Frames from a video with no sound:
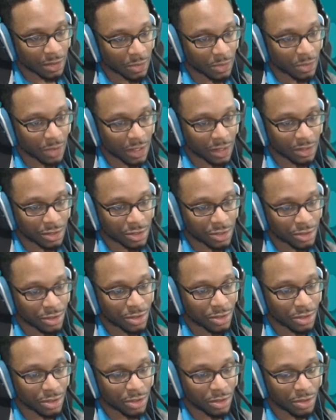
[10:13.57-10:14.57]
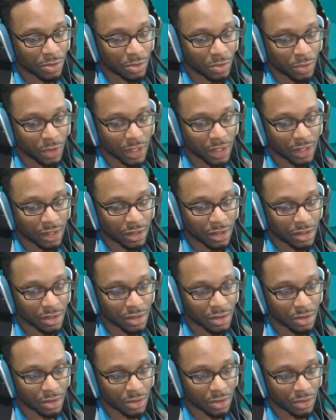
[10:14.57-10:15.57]
what should we
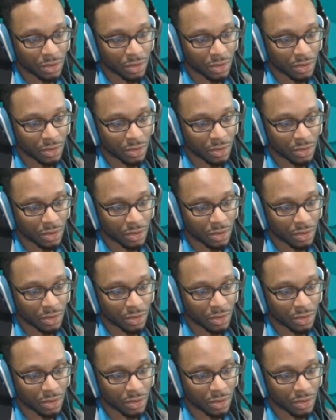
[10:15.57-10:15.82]
do?